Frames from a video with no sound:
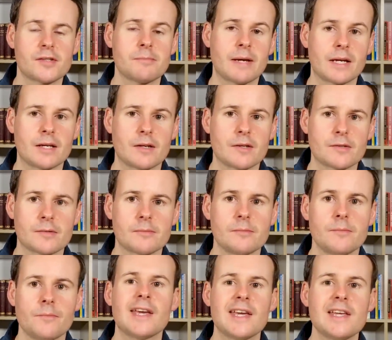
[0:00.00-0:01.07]

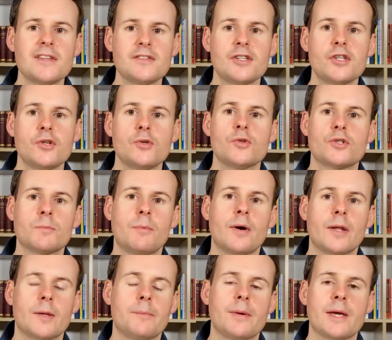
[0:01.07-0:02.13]
mechanism is used by
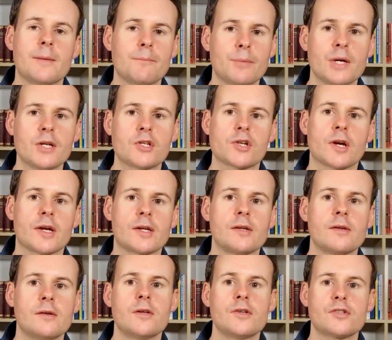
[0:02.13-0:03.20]
the BNB
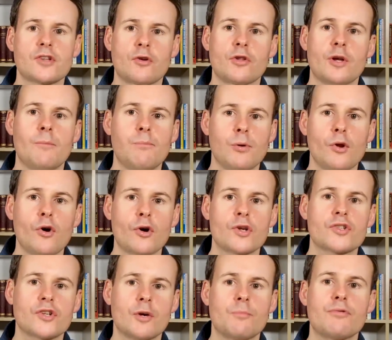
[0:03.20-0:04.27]
chain so that
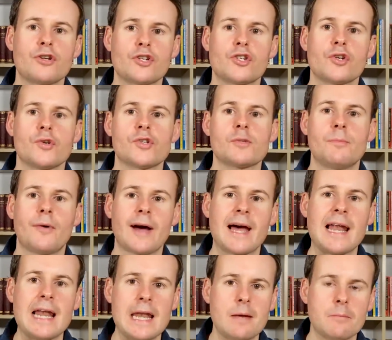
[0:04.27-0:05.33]
blocks are produced by a
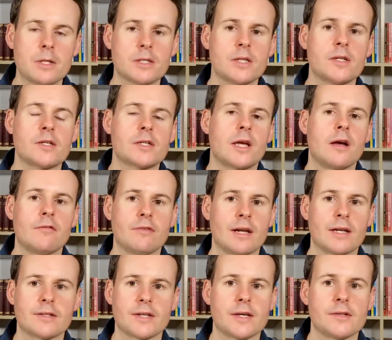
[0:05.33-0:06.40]
limited set of
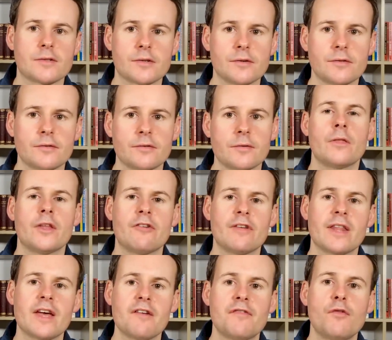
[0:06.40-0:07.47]
validators. There are
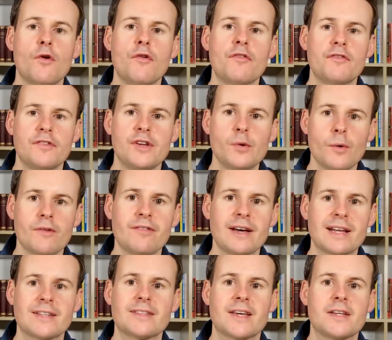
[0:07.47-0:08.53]
therefore fewer
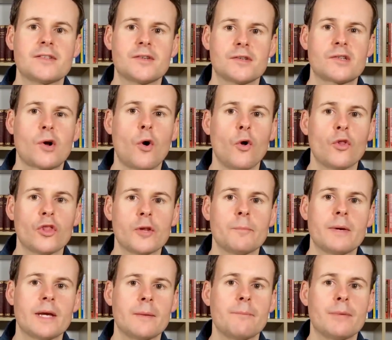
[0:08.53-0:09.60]
validators on the
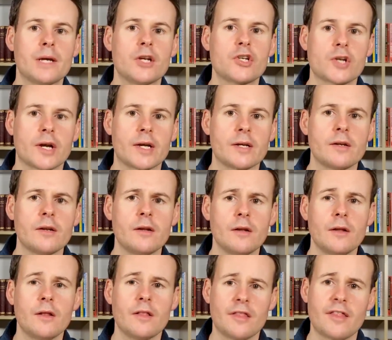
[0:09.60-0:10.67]
BNB chain
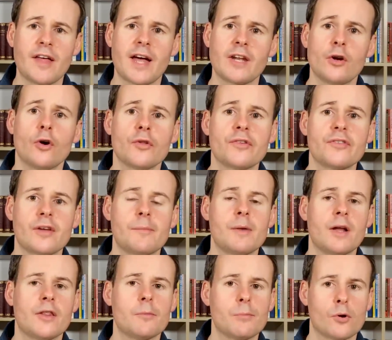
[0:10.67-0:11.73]
than on some
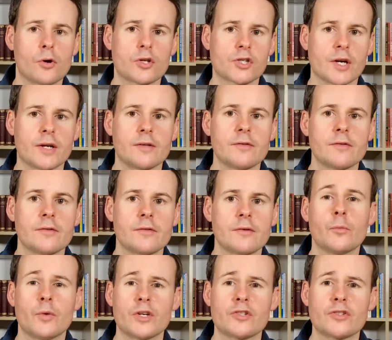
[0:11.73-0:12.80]
other blockchains,
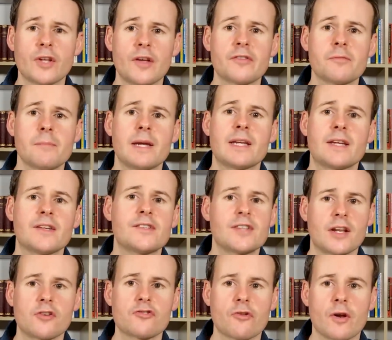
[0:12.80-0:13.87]
which does make it
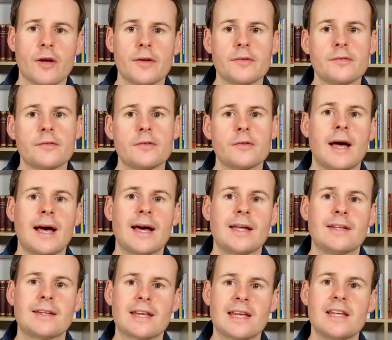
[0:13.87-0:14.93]
centralized
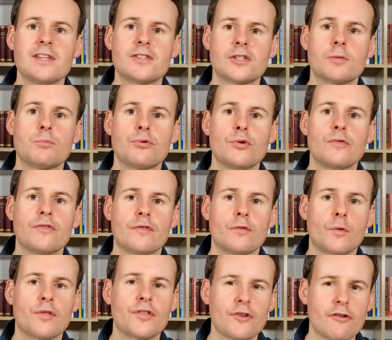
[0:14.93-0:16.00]
and is the proof of
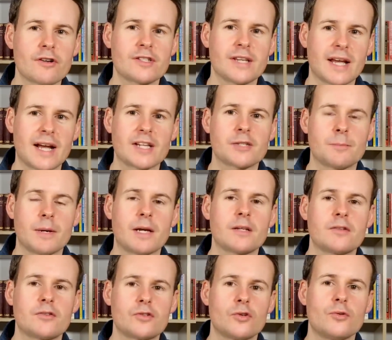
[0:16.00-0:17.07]
authority
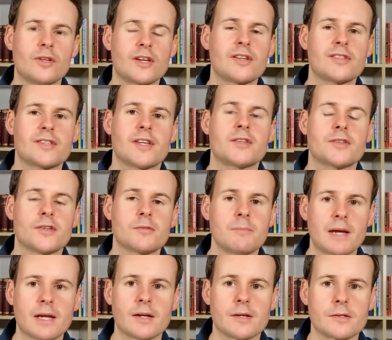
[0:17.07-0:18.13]
aspect to the consensus
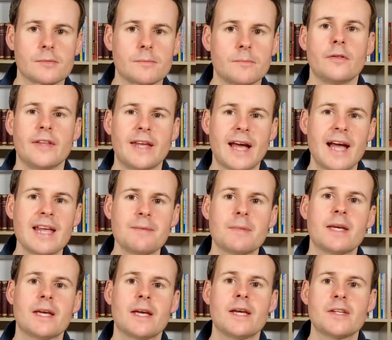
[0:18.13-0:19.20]
mechanism. The aim
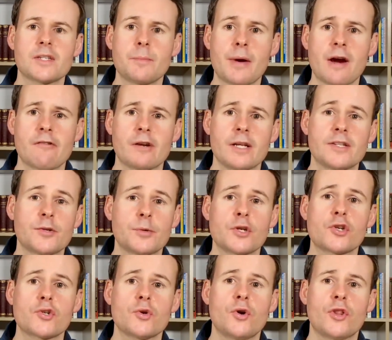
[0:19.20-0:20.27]
here is apparently to
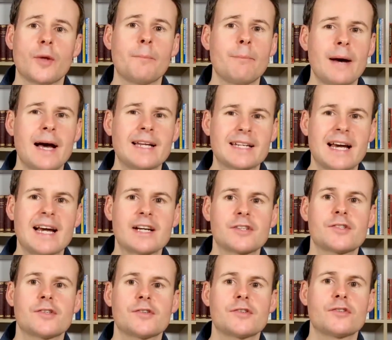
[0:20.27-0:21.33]
ensure that bad
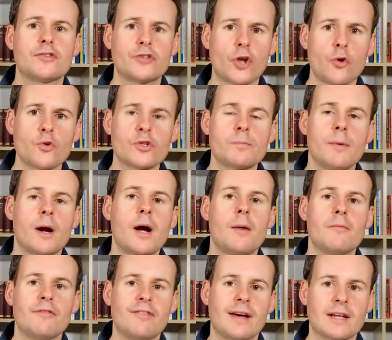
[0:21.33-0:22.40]
actors don't
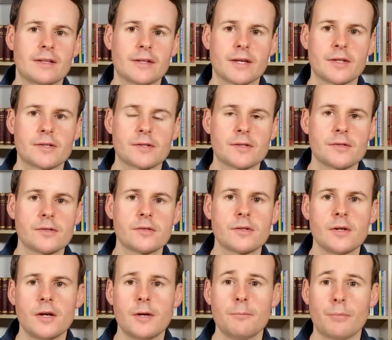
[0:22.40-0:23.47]
become validators
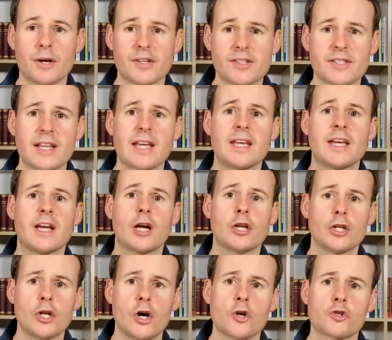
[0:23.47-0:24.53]
by staking a
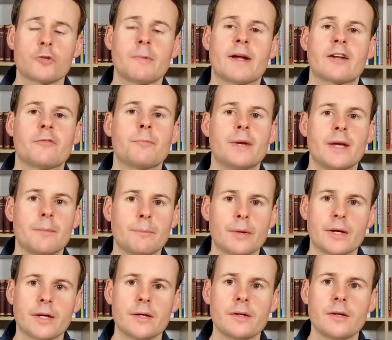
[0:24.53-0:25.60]
large amount of
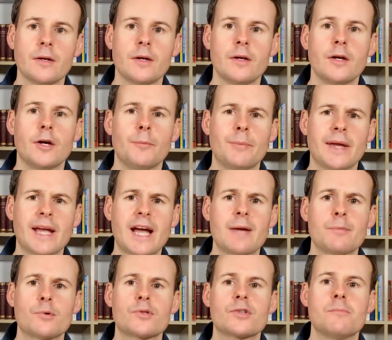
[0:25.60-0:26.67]
BNB and being
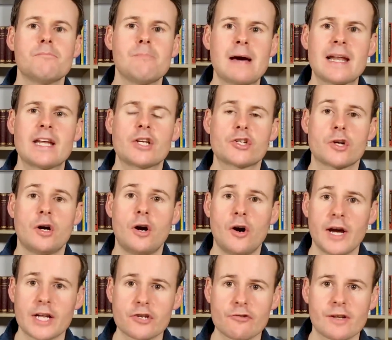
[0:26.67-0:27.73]
able to manage a
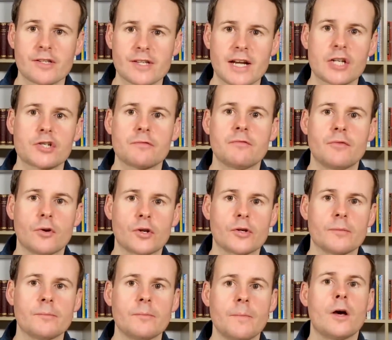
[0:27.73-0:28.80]
high transaction
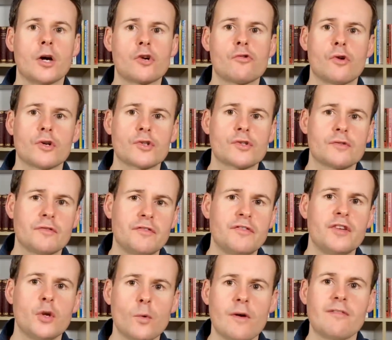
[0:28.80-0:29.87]
volume across
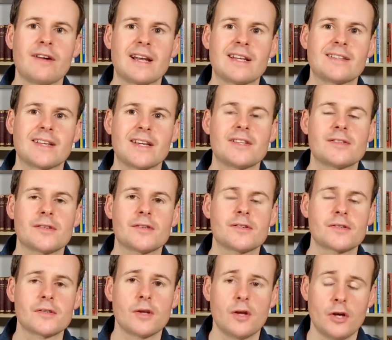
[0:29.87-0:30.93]
fewer
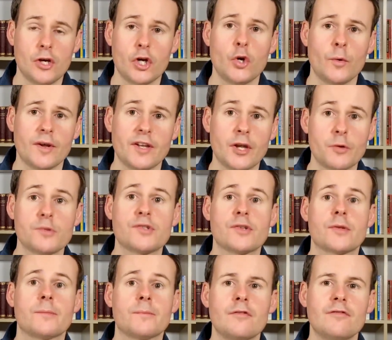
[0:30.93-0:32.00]
validators who are known to
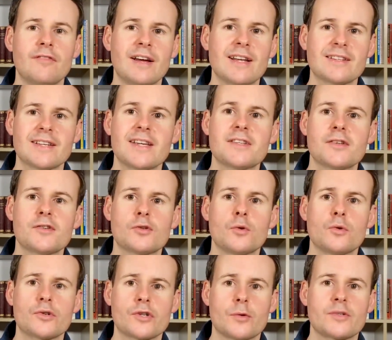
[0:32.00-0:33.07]
them. Validators
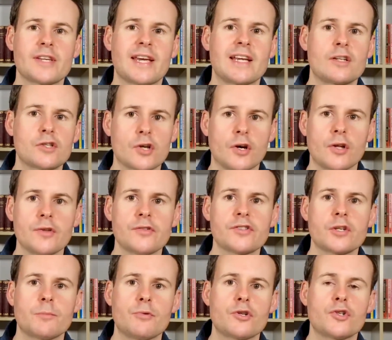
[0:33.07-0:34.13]
also take turns
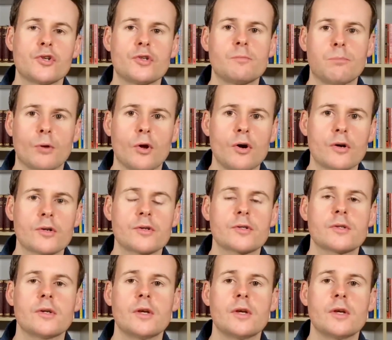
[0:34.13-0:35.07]
to produce blocks